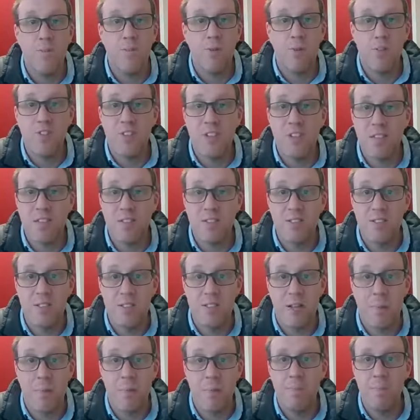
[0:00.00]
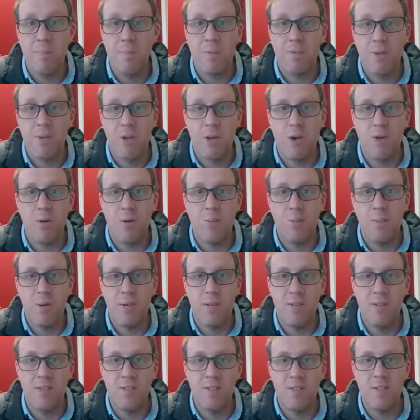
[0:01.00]
says to them, go in
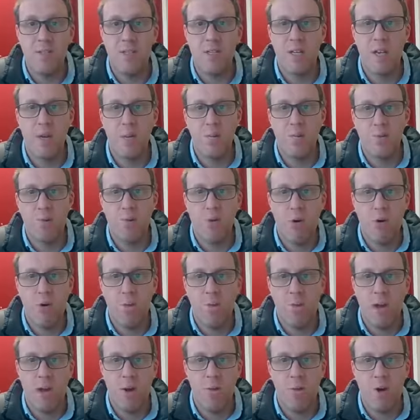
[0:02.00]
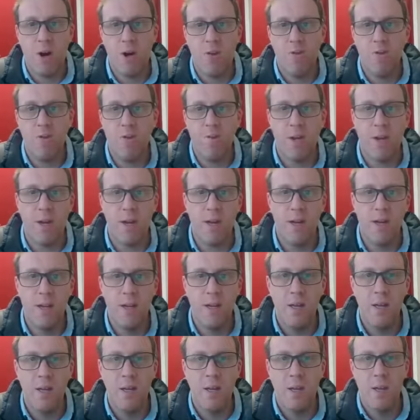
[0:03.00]
peace, keep warm and well fed,
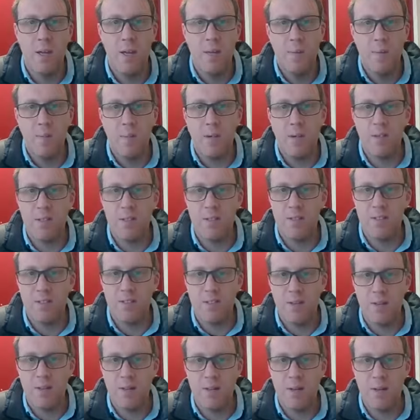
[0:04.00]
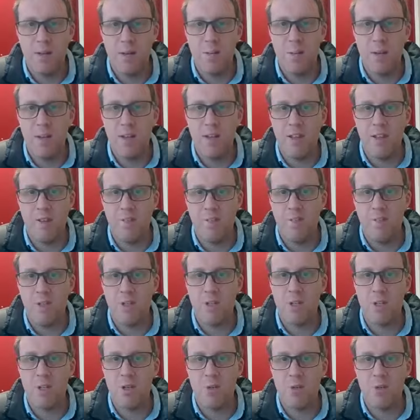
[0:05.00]
but does nothing about their
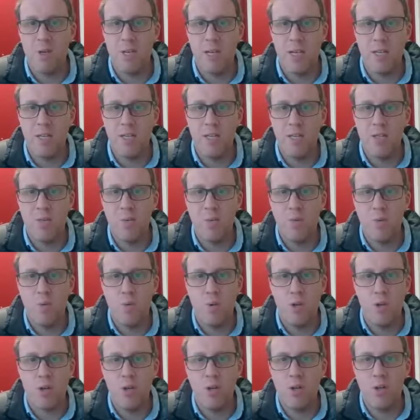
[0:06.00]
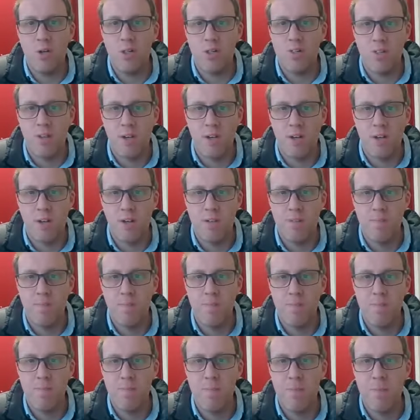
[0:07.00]
physical needs, what good is it?
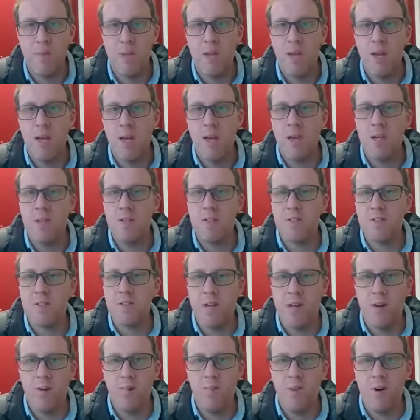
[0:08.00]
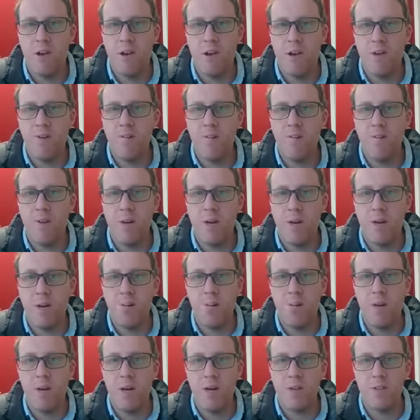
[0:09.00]
In the same way, faith
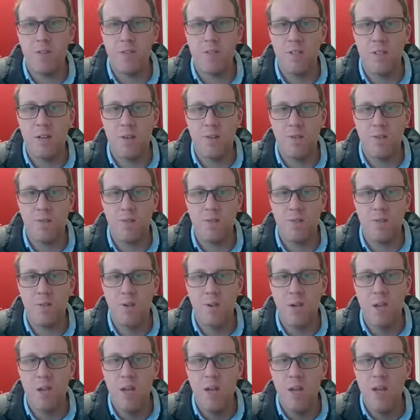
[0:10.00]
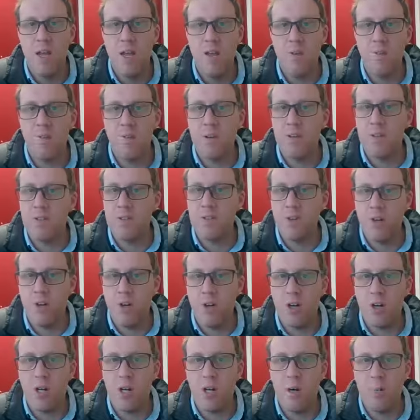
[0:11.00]
by itself, if it is
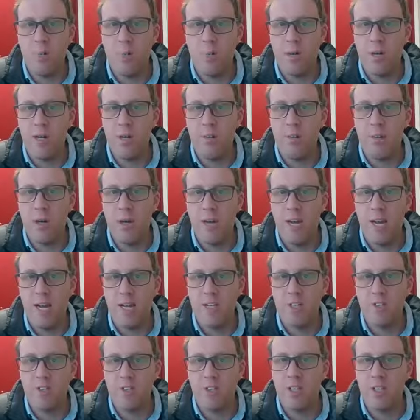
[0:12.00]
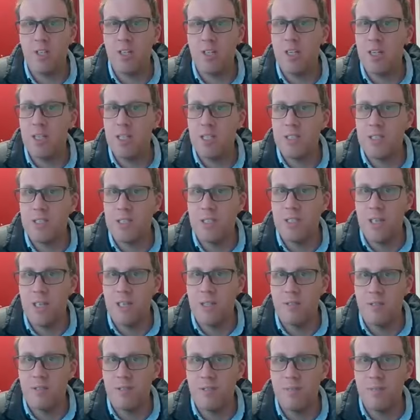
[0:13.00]
not accompanied by action, is dead.